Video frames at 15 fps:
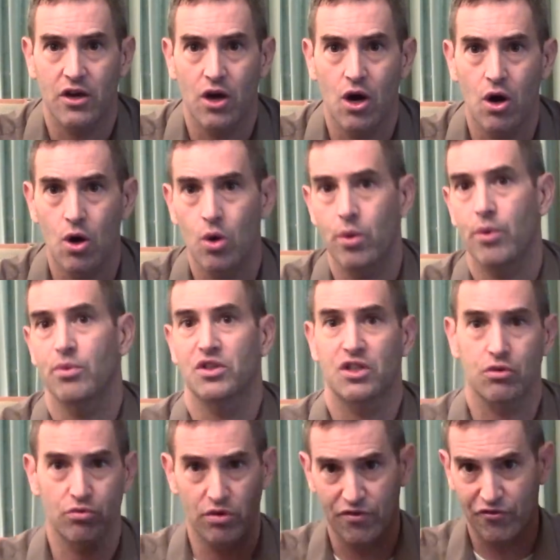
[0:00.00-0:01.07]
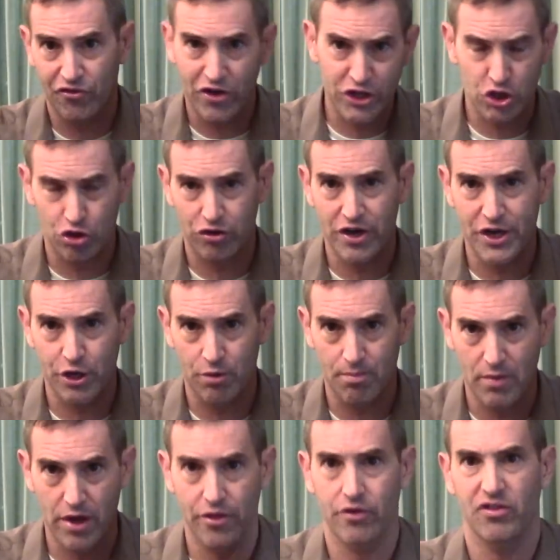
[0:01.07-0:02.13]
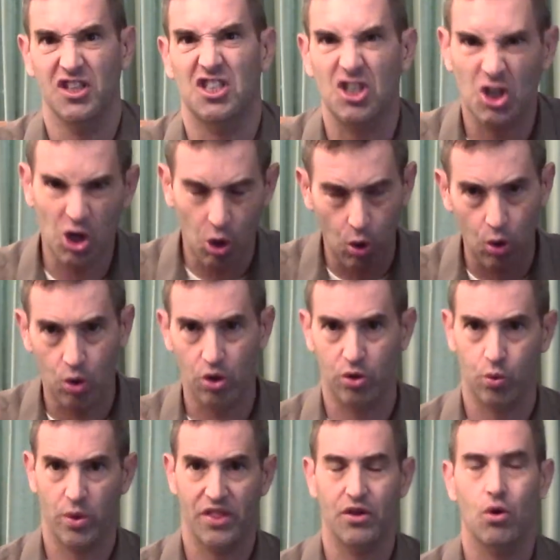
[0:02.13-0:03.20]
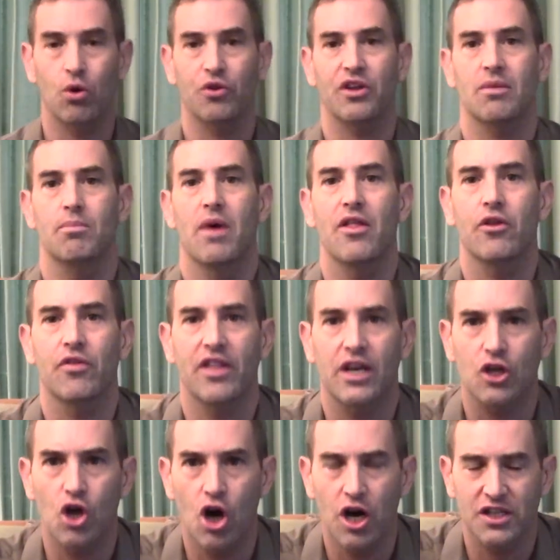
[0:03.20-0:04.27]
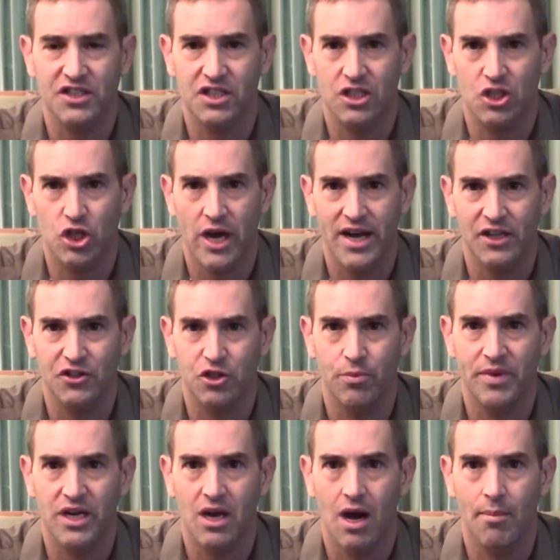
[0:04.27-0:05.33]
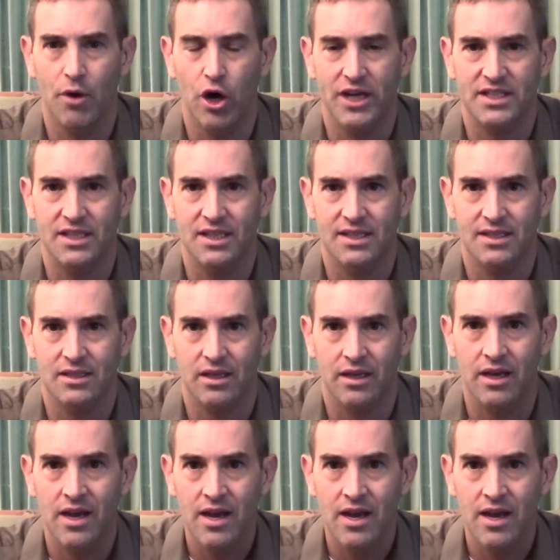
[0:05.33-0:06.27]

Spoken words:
oh, it was the refrigerator mother, this cold, withholding mother that caused the child to become autistic.